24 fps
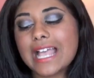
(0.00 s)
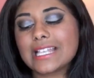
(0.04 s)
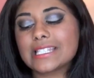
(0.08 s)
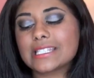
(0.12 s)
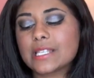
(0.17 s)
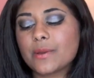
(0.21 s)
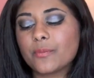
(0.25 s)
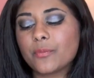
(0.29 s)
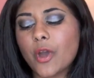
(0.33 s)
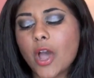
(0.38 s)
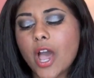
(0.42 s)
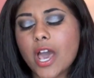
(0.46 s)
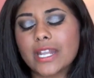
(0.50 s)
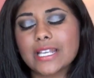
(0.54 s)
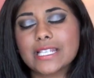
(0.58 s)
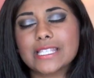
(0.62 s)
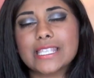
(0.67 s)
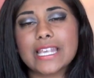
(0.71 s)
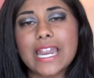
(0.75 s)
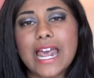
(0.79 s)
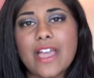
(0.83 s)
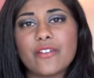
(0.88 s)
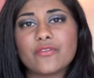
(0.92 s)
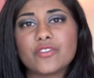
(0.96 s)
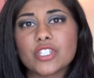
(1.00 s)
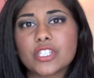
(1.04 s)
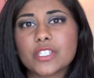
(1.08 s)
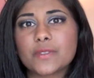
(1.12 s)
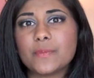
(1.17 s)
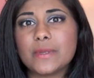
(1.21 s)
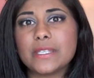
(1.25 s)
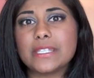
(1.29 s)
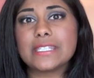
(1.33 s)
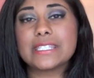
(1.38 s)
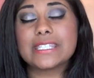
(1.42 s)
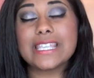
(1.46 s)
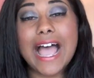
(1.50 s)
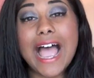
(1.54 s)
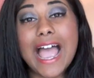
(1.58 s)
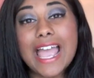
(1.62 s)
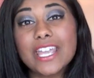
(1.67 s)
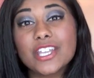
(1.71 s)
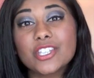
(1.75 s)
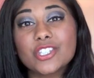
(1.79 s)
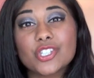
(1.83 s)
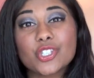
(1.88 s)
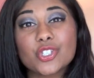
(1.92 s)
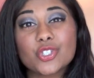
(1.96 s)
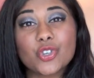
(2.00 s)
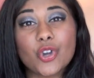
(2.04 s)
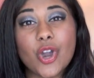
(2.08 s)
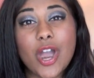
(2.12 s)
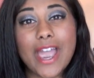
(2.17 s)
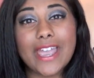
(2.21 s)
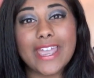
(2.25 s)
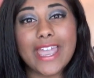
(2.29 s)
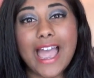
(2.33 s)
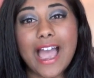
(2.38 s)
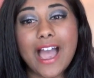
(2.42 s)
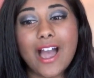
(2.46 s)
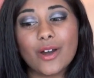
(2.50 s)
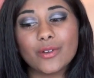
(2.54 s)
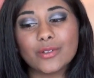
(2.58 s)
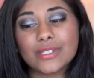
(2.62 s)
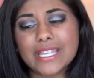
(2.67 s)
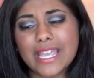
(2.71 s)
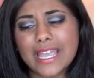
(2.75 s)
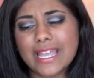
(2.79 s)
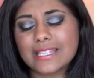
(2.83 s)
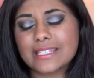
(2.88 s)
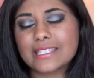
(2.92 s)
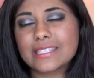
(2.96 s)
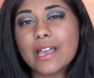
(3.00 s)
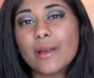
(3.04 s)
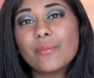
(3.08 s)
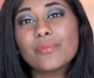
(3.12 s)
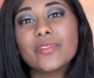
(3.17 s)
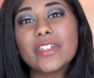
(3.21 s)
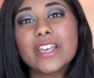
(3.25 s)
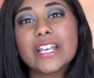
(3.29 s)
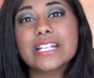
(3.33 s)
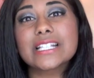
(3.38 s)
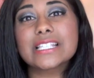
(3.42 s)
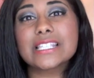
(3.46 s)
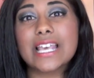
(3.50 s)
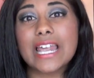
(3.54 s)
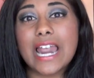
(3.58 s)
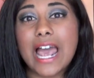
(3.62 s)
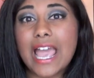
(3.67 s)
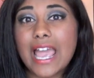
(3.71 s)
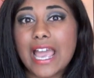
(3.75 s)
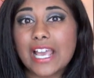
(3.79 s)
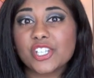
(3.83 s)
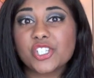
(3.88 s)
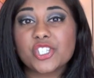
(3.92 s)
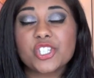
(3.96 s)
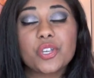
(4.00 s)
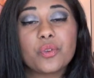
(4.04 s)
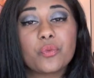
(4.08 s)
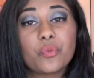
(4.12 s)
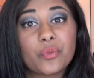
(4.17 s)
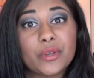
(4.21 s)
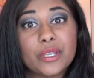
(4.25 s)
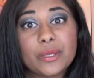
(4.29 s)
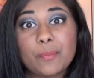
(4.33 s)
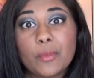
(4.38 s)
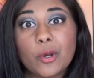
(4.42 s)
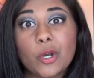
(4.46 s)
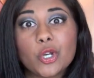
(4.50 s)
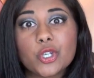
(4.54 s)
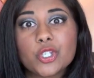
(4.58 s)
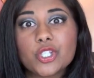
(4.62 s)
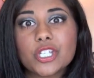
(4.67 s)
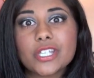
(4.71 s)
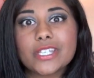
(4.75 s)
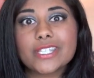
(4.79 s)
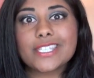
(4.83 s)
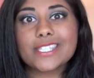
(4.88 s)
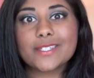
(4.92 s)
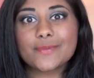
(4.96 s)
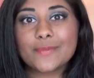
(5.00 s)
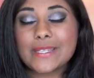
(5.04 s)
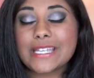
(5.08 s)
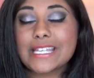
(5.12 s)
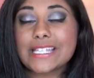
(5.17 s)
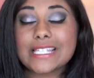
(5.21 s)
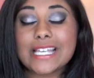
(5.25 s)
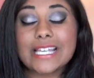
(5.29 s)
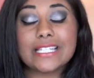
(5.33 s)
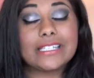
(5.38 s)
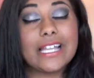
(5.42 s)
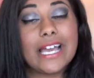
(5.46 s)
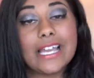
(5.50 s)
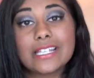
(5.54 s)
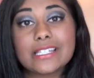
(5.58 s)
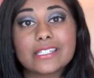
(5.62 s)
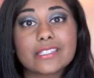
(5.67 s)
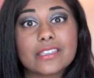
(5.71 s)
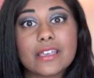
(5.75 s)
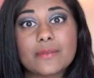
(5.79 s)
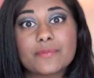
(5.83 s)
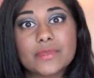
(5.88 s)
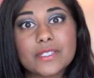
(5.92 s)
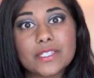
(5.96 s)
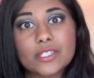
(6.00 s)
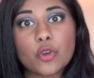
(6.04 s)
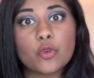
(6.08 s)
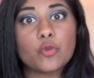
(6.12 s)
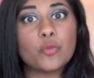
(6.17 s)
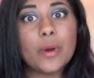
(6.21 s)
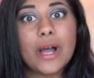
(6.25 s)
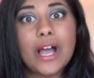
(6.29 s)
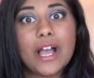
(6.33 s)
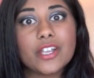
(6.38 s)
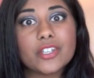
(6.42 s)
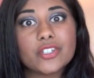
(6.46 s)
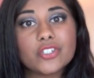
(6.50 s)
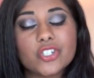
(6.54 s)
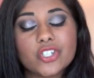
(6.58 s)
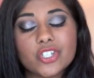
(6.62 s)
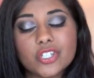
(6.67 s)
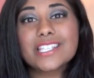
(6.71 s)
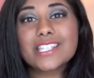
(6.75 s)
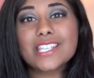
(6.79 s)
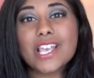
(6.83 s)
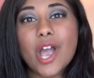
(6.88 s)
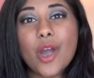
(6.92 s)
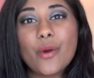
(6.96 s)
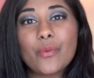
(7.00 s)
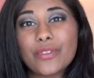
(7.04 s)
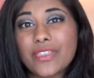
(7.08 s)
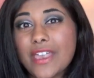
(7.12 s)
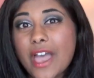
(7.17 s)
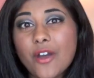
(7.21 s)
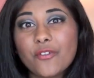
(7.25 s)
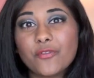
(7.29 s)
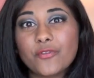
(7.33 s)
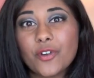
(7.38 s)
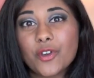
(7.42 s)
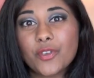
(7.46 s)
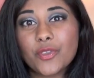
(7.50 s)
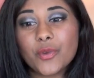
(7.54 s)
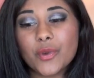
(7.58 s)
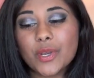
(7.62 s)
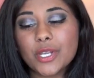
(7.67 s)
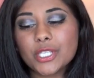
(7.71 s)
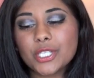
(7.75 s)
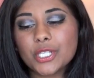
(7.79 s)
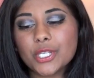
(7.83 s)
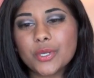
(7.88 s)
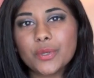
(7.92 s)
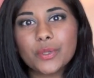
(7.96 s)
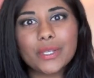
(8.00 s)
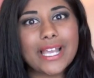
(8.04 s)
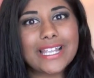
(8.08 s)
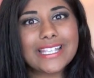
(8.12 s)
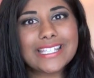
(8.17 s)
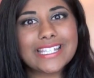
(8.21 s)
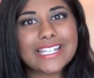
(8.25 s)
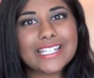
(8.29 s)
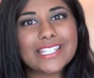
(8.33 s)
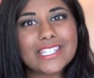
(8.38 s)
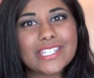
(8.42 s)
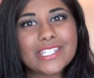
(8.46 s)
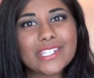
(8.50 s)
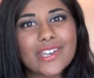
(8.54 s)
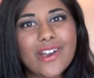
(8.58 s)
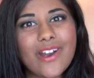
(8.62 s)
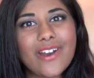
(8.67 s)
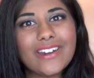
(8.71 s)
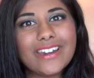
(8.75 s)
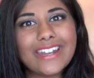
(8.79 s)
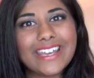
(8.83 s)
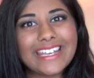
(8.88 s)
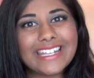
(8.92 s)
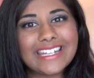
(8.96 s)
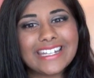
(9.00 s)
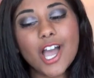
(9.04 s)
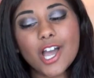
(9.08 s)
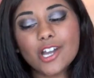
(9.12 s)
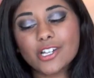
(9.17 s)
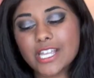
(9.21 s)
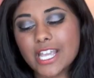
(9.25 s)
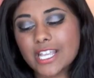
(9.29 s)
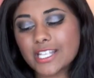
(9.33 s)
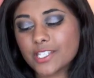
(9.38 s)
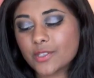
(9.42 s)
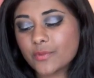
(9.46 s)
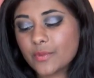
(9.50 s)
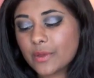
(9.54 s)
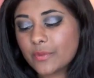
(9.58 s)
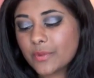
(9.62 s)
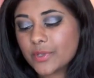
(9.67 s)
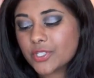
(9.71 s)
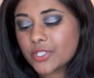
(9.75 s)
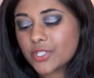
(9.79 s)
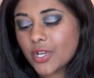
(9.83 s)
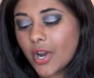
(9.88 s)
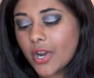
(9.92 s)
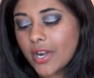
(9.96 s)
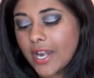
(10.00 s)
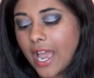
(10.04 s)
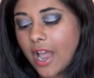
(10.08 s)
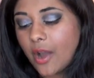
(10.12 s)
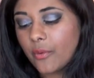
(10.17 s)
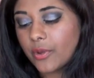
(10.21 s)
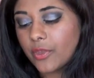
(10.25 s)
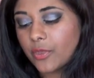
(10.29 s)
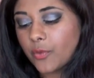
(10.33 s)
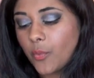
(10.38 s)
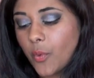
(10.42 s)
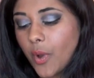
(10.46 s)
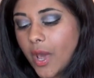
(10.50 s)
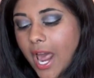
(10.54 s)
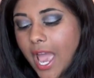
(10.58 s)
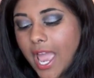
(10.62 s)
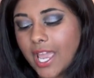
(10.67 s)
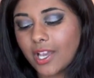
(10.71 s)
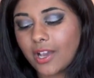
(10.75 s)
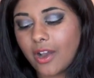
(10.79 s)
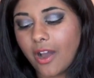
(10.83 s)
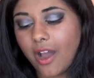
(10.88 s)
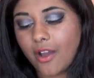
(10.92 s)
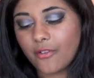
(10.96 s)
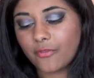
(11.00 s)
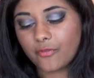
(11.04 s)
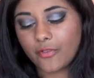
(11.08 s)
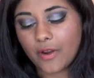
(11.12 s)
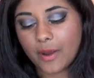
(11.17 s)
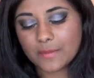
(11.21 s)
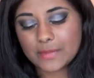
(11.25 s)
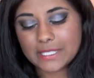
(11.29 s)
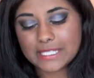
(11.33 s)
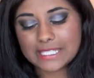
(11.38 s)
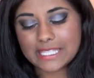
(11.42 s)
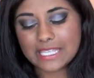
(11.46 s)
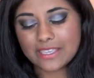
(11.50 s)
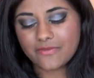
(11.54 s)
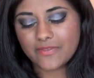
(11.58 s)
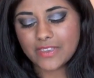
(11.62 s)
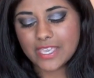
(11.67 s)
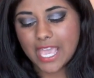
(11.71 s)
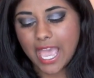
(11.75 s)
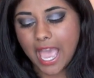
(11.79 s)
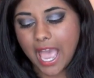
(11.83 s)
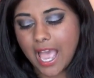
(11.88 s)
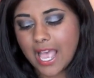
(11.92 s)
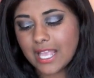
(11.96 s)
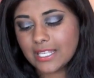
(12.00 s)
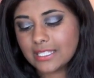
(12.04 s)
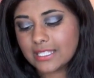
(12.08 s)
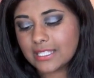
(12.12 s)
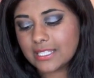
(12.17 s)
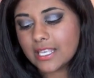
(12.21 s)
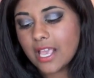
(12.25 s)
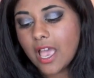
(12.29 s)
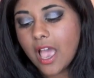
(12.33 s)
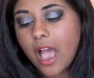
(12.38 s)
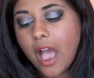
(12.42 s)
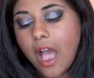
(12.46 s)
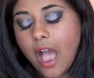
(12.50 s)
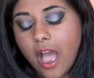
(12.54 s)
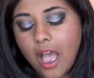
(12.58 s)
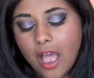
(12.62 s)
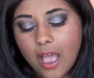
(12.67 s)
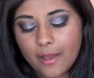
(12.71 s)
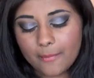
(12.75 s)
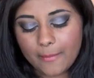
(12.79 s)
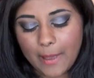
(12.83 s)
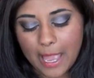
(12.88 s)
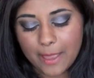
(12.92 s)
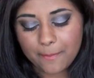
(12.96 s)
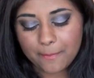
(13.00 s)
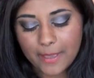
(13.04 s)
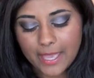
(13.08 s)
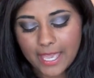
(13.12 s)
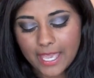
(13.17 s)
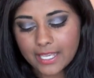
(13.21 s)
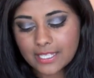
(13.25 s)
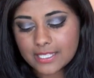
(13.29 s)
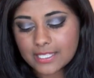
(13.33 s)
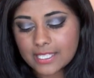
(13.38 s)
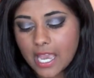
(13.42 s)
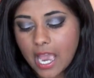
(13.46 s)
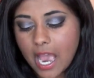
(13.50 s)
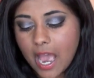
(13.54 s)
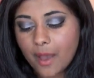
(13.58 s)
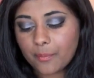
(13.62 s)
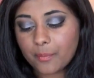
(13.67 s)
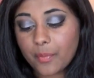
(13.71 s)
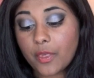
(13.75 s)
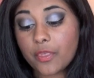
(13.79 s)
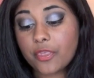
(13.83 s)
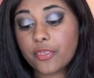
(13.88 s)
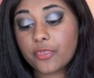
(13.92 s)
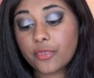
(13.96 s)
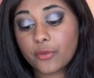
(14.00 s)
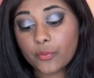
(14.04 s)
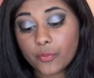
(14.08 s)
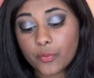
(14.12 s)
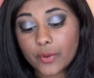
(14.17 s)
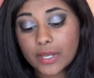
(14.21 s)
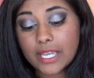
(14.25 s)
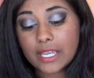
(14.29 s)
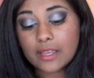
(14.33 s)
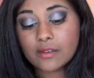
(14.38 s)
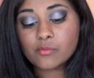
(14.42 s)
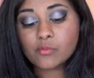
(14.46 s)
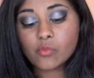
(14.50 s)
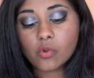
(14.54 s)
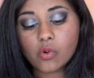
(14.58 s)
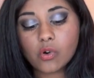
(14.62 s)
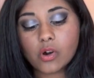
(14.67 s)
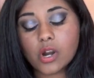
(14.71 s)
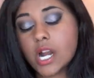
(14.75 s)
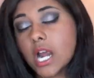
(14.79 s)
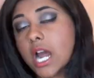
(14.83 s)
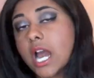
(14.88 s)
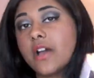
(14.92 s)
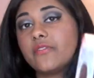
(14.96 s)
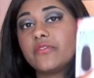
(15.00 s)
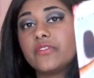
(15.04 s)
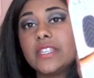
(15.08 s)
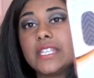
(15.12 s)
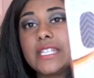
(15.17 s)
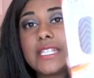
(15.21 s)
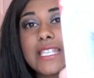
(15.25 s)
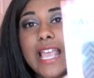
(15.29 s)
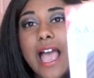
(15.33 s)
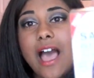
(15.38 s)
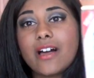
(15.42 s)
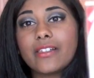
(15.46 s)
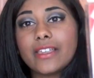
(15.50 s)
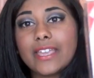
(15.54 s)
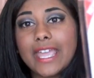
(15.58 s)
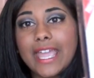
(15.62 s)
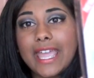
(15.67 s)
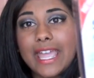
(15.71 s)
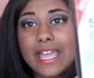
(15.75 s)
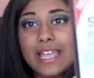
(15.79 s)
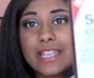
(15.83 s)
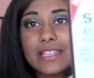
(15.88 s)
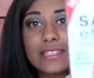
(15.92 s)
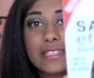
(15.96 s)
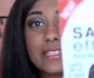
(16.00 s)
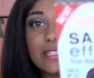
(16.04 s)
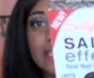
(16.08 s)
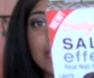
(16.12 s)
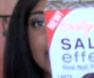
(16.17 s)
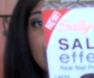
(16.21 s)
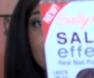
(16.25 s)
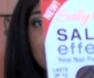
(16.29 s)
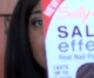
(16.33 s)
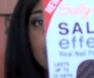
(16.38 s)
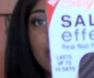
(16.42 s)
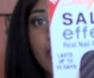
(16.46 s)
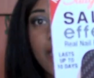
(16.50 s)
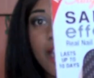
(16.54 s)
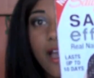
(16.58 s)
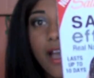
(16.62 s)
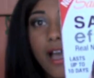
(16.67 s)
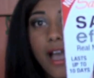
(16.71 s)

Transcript: and some products that I've just been dying to try out and some things that I actually repurchased because I liked them so much. So without further ado, let's get started. Okay, so we will start out with what I got from C V S. Um, I picked up three more of the Sally Hansen